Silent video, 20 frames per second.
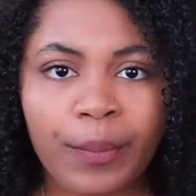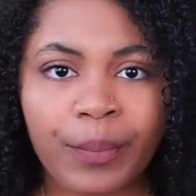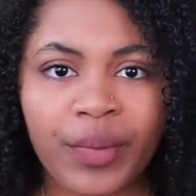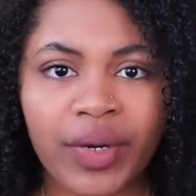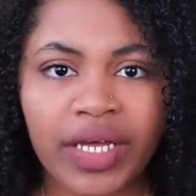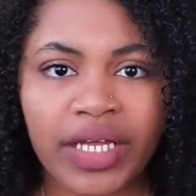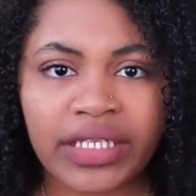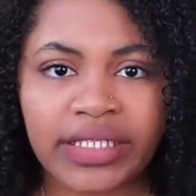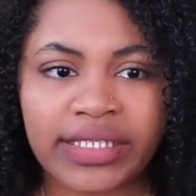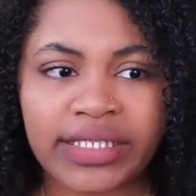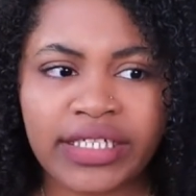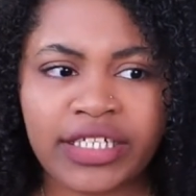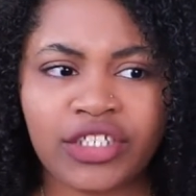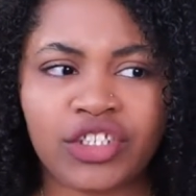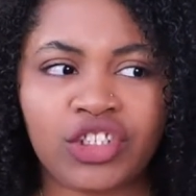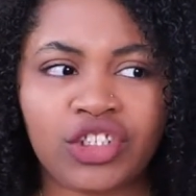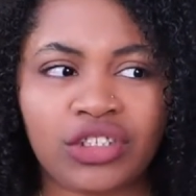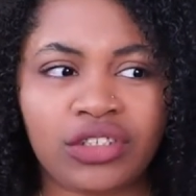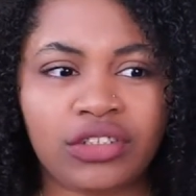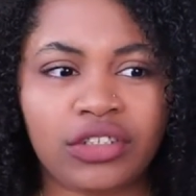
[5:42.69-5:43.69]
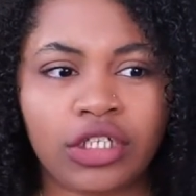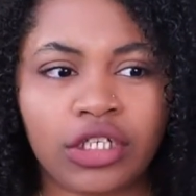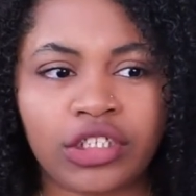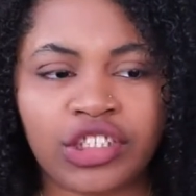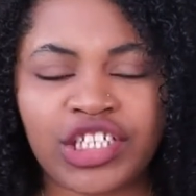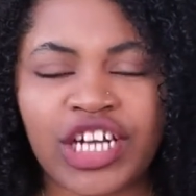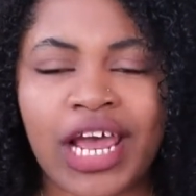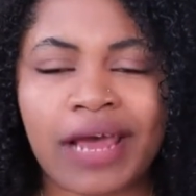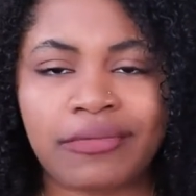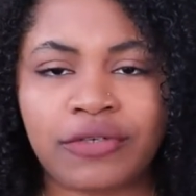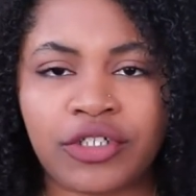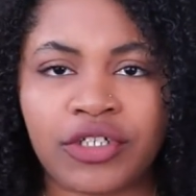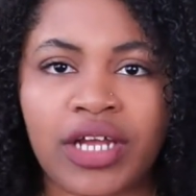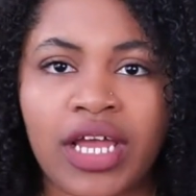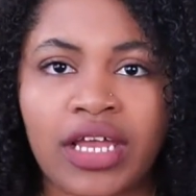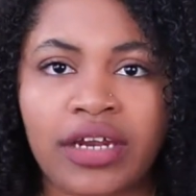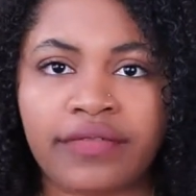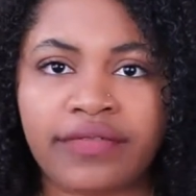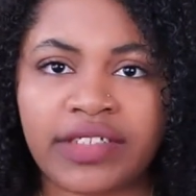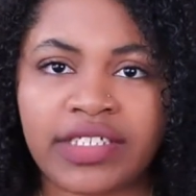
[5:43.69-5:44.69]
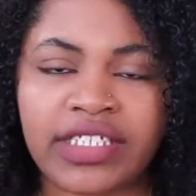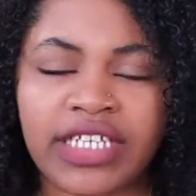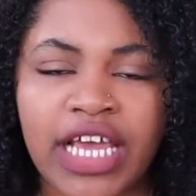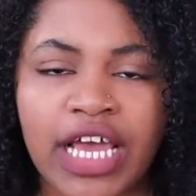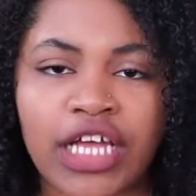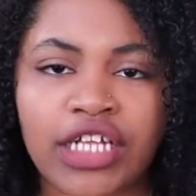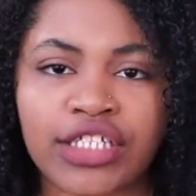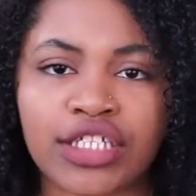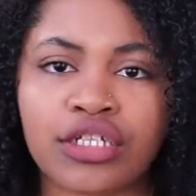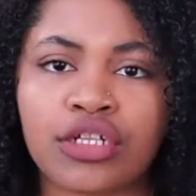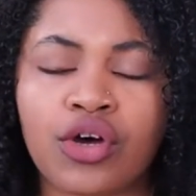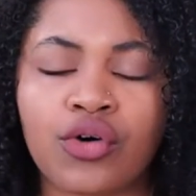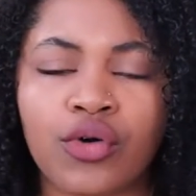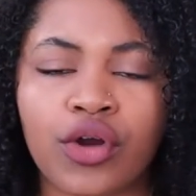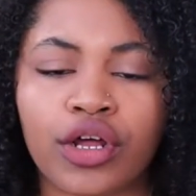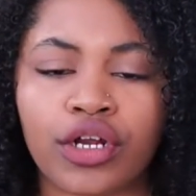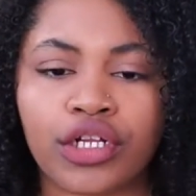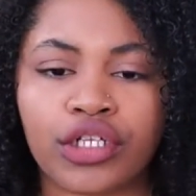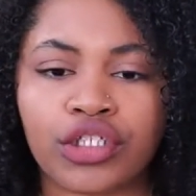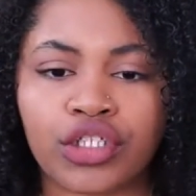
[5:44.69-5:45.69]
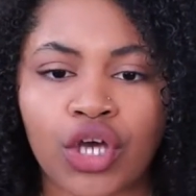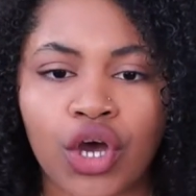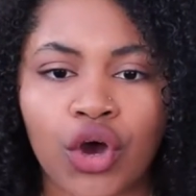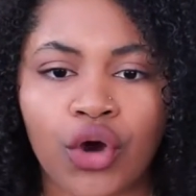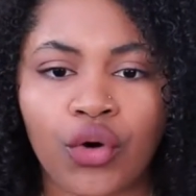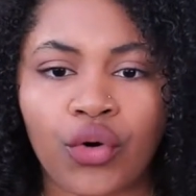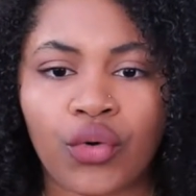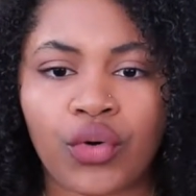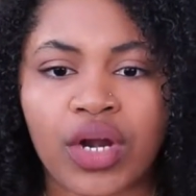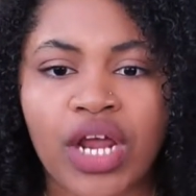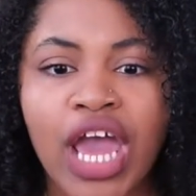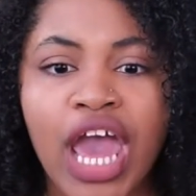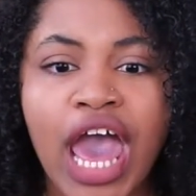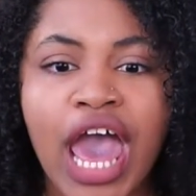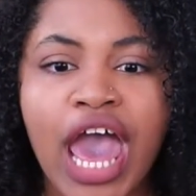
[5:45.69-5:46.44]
But each chapter kind of stands alone on its own.